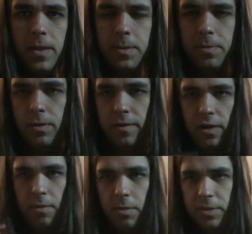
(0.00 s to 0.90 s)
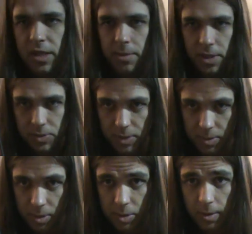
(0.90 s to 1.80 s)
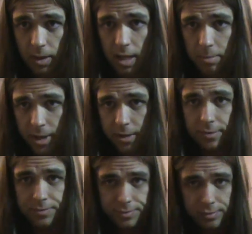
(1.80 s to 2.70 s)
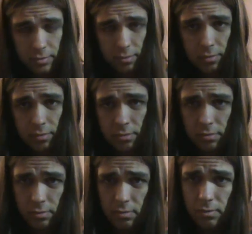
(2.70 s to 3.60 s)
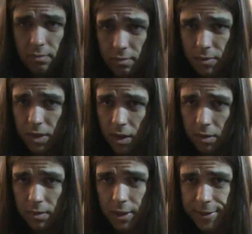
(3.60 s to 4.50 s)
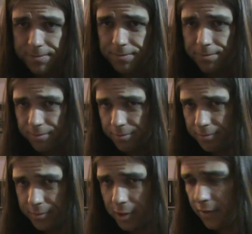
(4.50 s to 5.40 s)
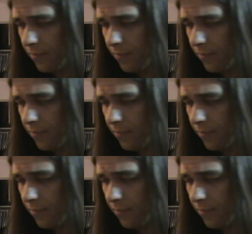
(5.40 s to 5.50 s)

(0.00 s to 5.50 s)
let's put it over here, people tell me this one's supposed to be a lot better. So, looking